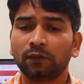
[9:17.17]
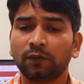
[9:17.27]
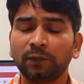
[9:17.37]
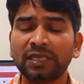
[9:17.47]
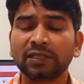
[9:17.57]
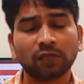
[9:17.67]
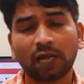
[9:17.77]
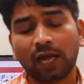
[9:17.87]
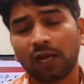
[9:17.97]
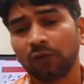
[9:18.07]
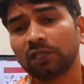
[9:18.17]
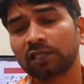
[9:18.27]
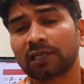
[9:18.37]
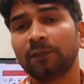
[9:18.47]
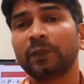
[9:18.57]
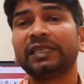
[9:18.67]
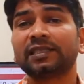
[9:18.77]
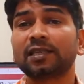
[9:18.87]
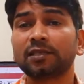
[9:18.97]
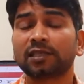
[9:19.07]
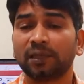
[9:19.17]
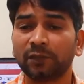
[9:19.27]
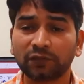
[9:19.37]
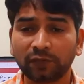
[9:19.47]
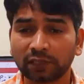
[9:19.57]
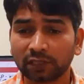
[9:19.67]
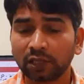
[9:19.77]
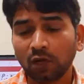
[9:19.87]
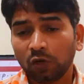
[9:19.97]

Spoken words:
means how this complete system is working.